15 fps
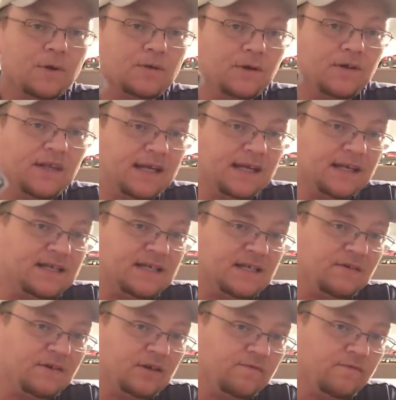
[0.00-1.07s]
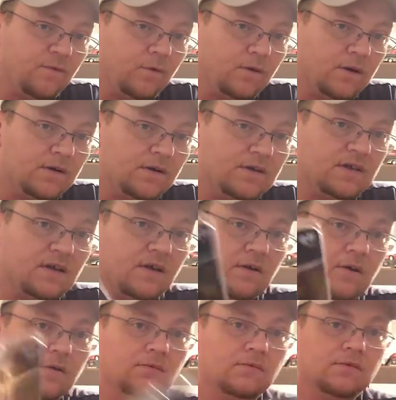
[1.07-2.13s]
was when they did Series 4.
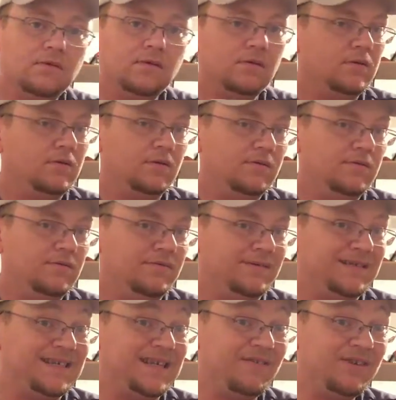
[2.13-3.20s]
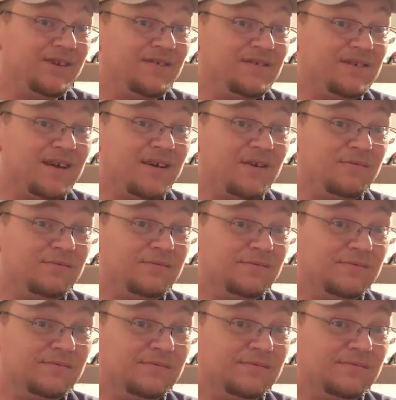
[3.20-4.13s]
So 7 years ago,